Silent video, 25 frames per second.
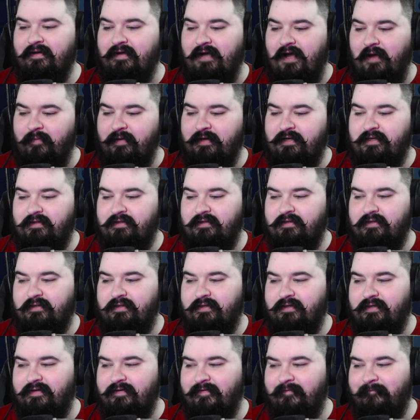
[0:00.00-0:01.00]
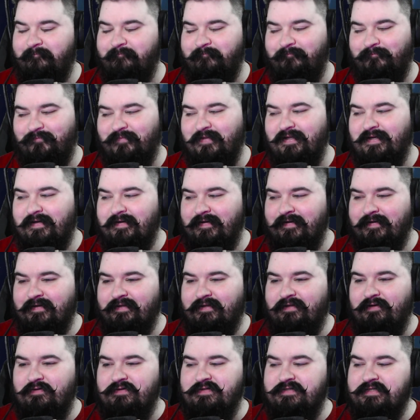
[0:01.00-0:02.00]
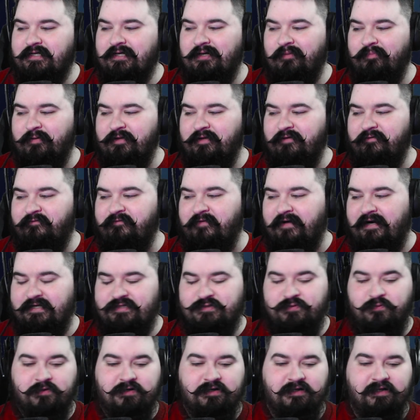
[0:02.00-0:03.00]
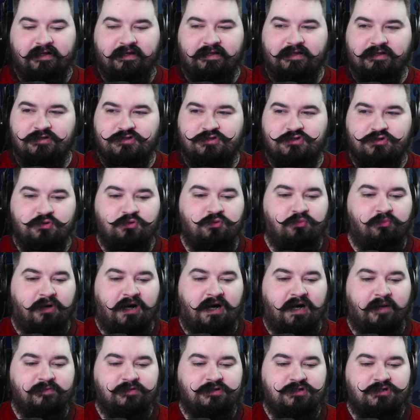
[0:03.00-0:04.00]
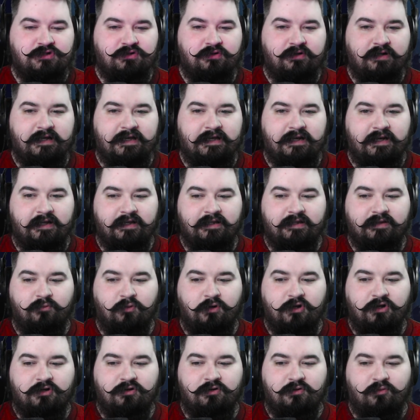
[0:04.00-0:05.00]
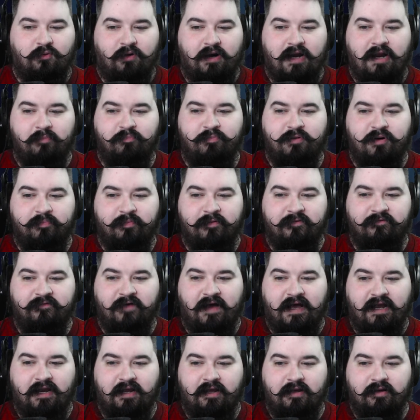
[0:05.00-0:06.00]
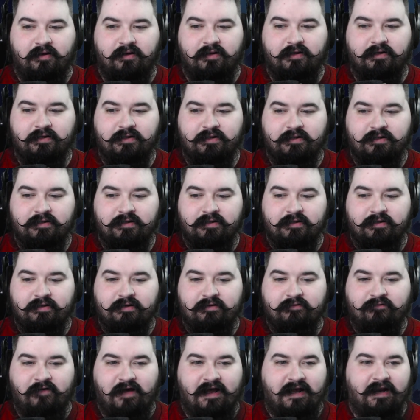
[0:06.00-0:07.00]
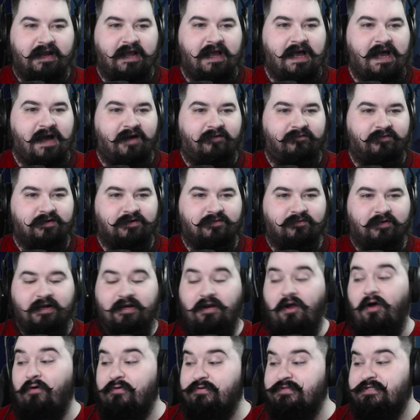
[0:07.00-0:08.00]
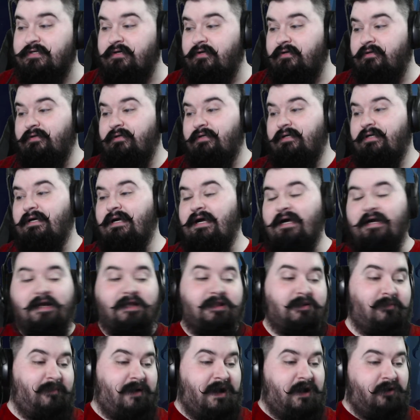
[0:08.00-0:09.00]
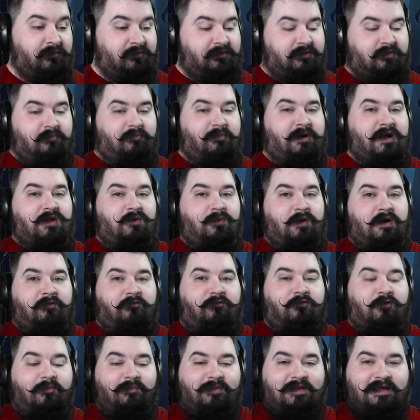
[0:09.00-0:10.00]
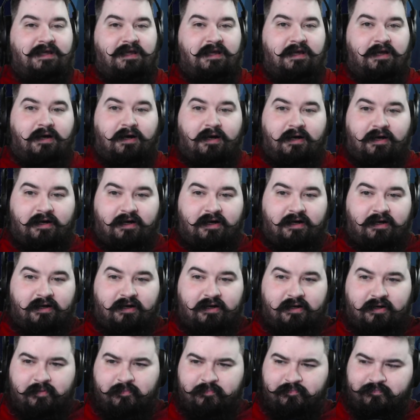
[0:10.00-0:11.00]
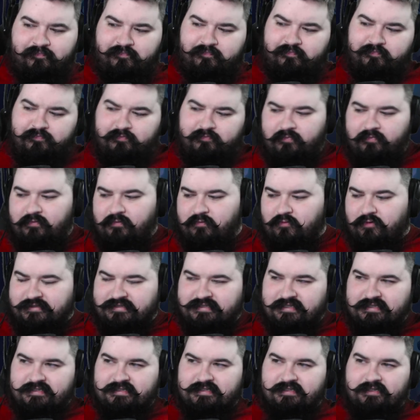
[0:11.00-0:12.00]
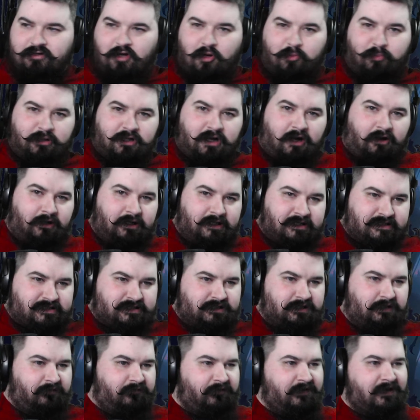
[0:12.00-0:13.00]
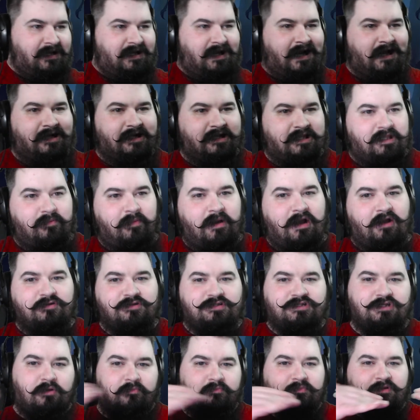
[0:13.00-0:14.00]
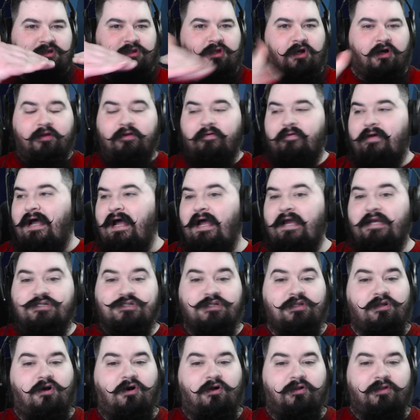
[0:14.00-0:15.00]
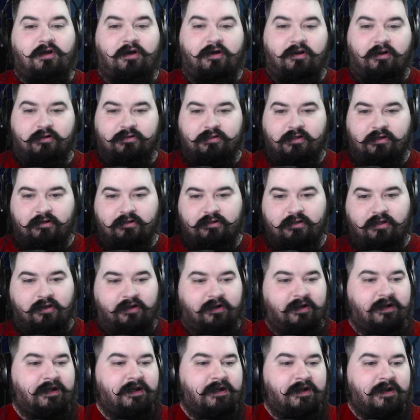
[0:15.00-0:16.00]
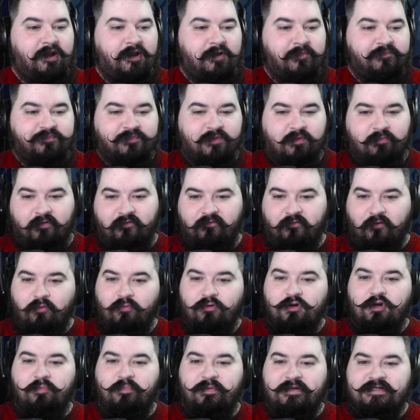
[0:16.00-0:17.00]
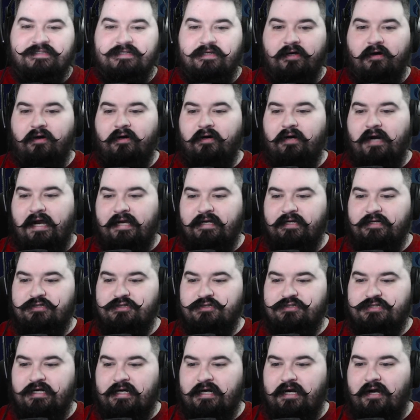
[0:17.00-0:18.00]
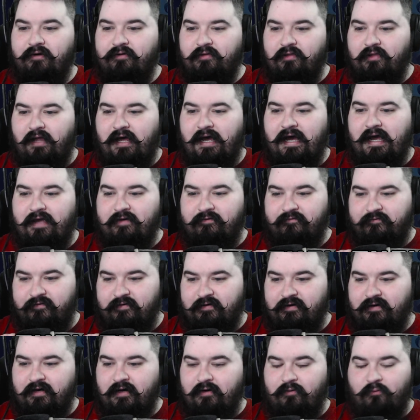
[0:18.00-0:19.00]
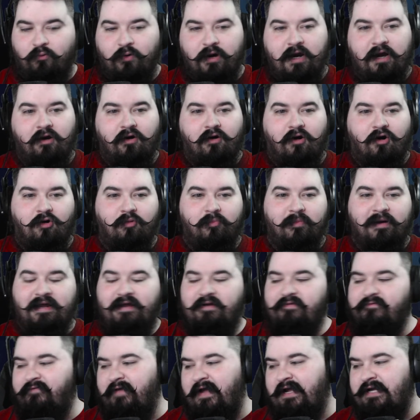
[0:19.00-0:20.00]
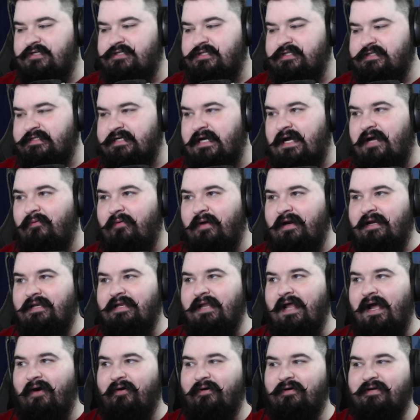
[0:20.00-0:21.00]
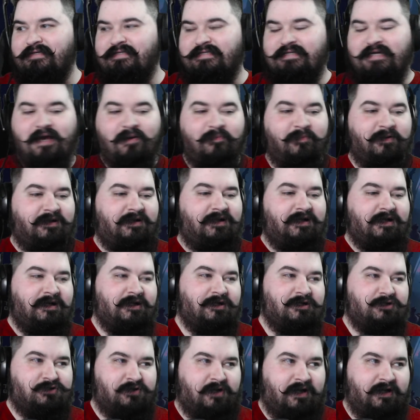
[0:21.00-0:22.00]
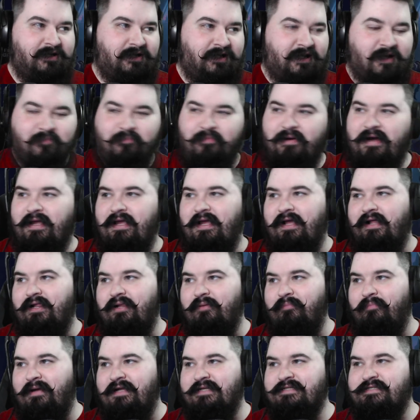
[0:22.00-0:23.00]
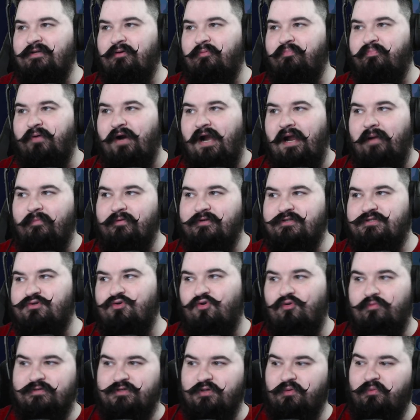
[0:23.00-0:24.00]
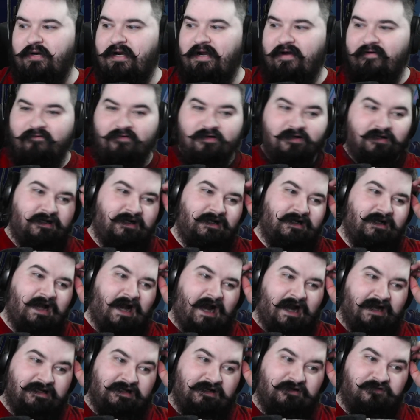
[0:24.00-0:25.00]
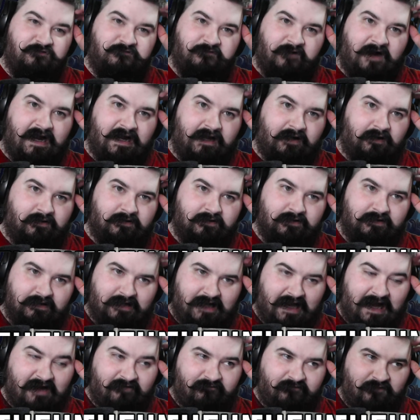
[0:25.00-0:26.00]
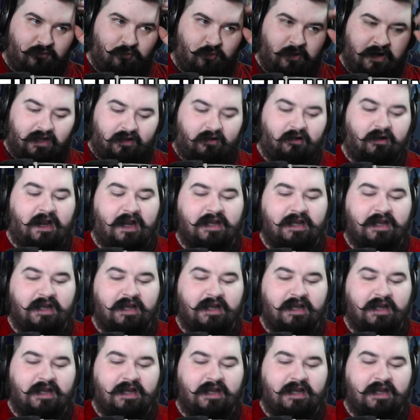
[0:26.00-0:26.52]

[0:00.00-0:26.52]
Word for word: I mean, there's a couple of fights where like there's two mobs that you are hitting where you could ramp up a fatty fatty havoc right also i got the mount by the way from the um what's it, Snubble Garden stuff? I could them out in some done. Actually, hold on, hold on, hold on. Before we do PTR, I need to check out live. Uh, where are my invasions at right now? Because I've been trying to get my elemental primal storms or whatever. I need fire everywhere.